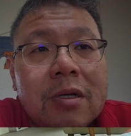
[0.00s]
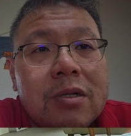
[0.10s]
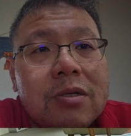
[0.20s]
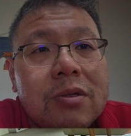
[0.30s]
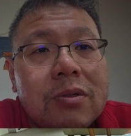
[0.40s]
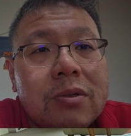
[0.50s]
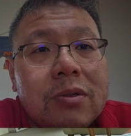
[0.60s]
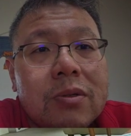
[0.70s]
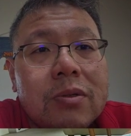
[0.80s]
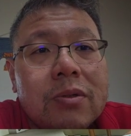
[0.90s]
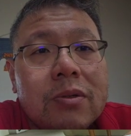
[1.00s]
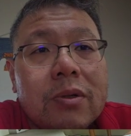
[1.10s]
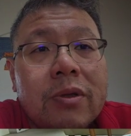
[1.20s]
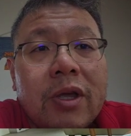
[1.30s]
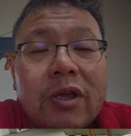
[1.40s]
So
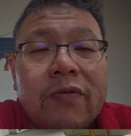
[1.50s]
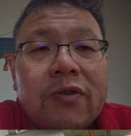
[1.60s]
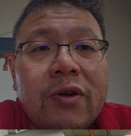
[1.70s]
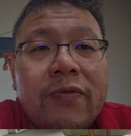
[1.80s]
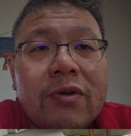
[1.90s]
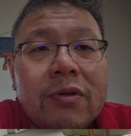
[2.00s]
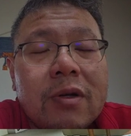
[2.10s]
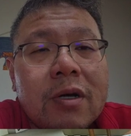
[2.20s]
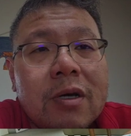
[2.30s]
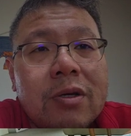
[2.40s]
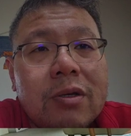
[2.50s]
thank you, Vodafone.